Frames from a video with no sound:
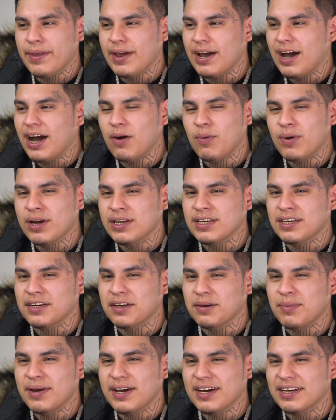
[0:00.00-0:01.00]
I always end
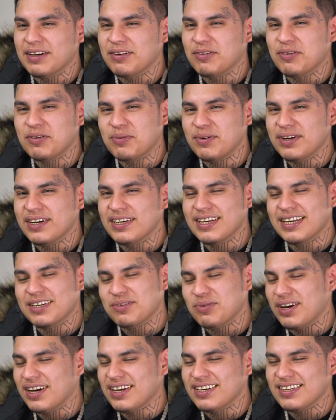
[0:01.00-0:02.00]
up back in the Northwest. That's
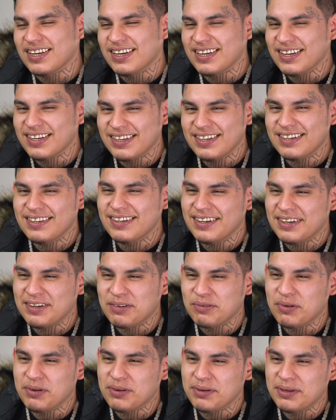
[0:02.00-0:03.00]
why I say,
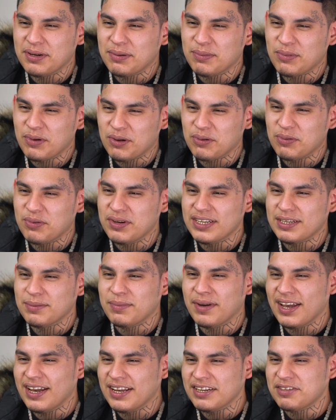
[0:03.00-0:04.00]
Northwest.
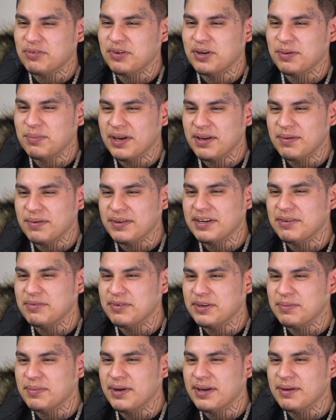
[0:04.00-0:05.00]
My Antoine baby,
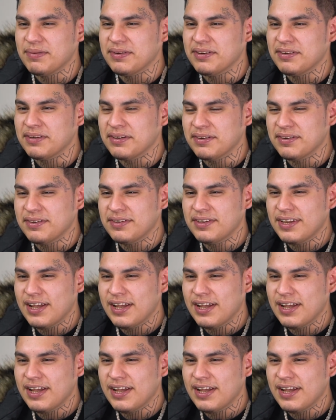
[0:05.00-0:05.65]
Inwood baby. You know.